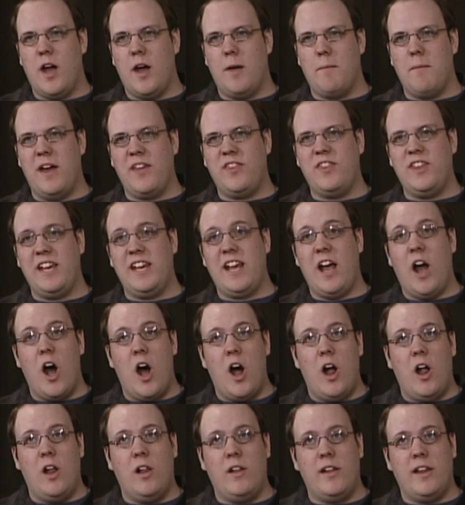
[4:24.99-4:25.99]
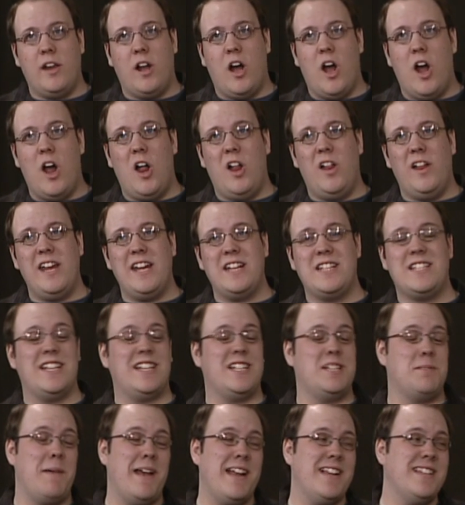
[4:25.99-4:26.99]
I think all in all, it's
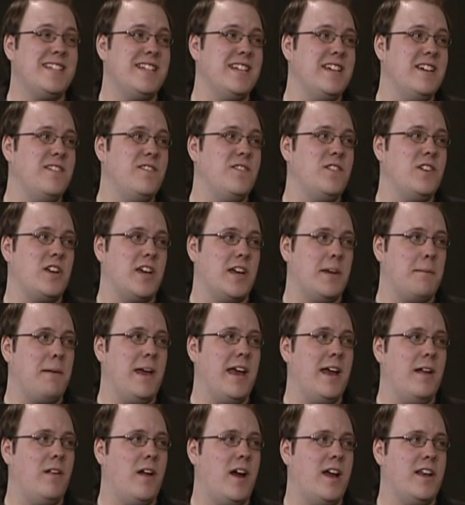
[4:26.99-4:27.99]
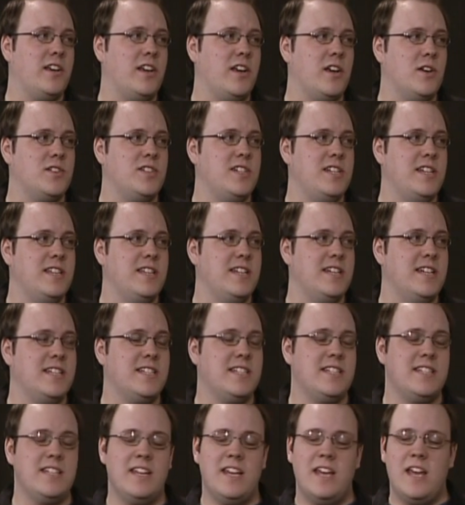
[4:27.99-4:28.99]
expensive. You're going to pay a lot to go see
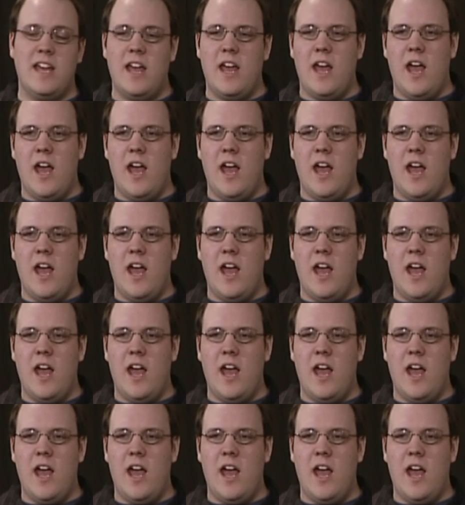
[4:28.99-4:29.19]
this.